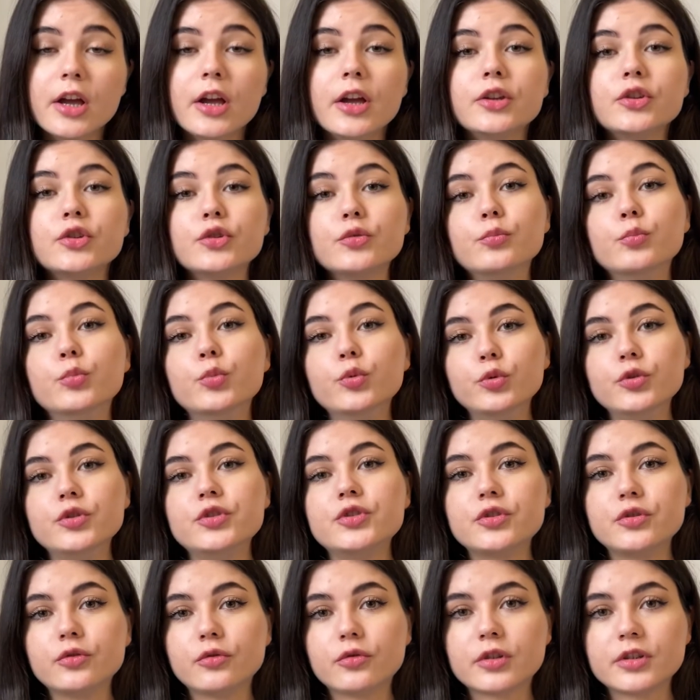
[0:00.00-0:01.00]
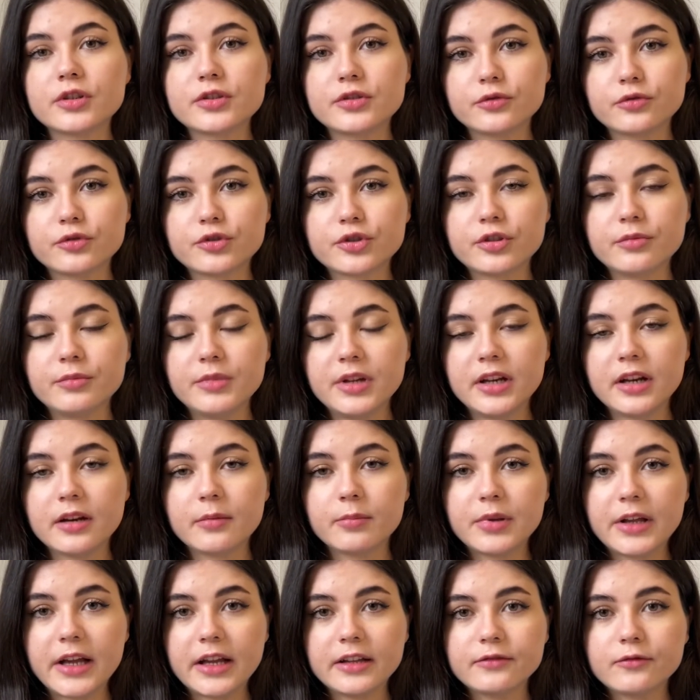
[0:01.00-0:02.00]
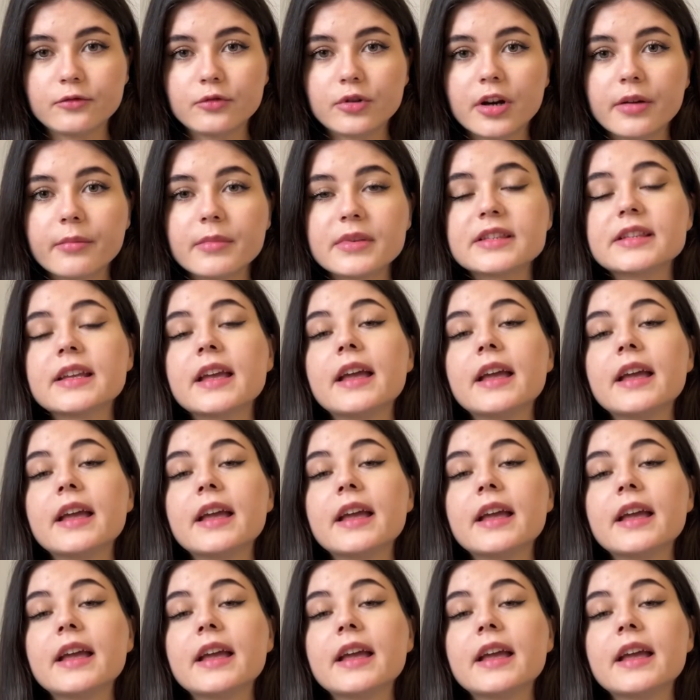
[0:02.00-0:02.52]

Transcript: to boost your social media platforms,